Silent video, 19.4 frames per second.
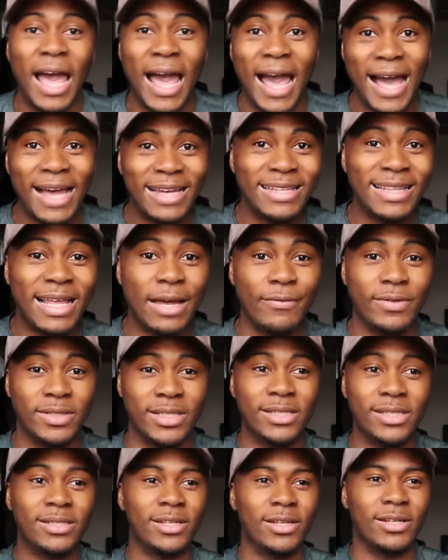adding that
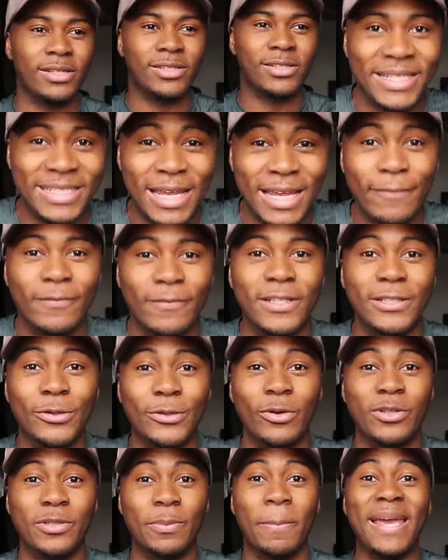resistance, it definitely
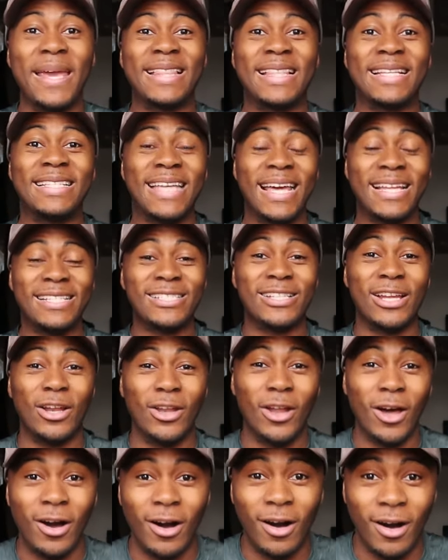does make the tension a
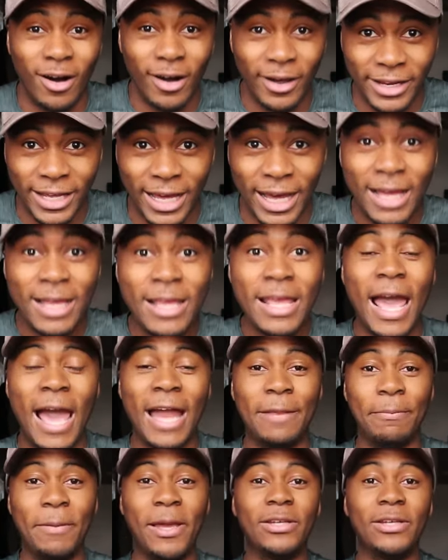lot harder,
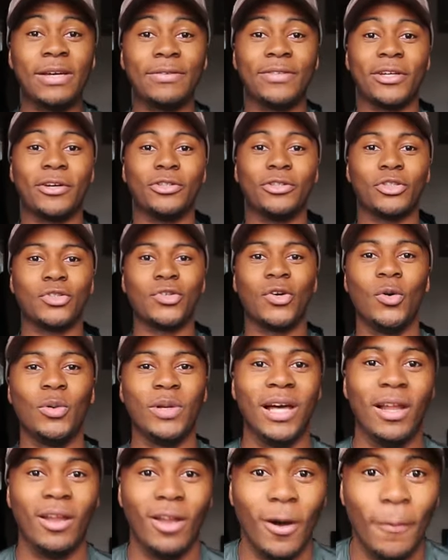and it makes you have to control
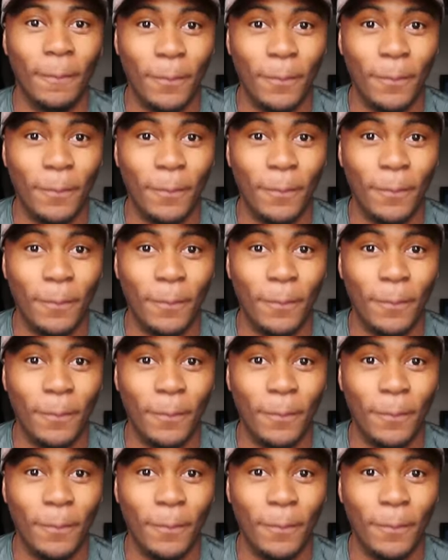it a lot